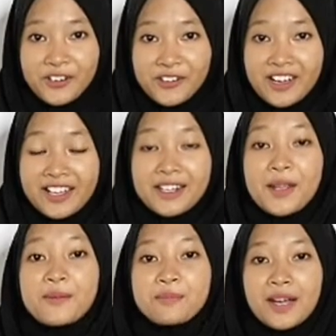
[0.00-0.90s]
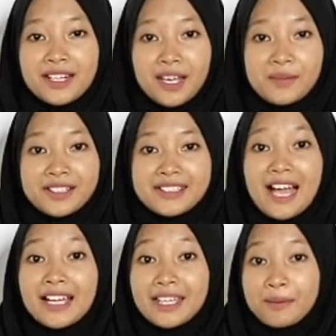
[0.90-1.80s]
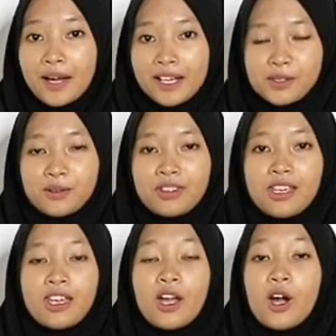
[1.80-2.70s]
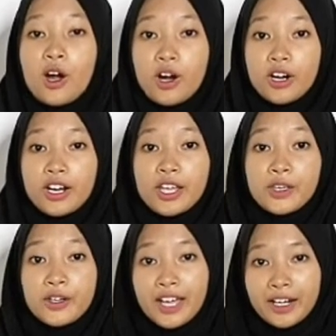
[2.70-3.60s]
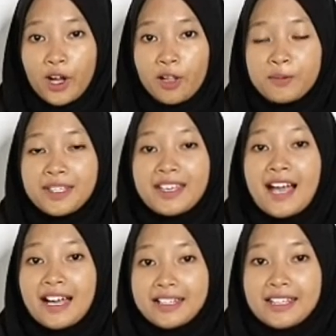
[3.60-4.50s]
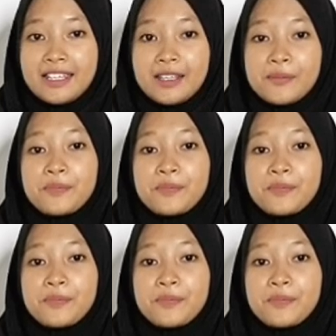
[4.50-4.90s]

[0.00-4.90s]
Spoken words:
everyone, my name is Anggi Pangestuti, or you can call me Anggi.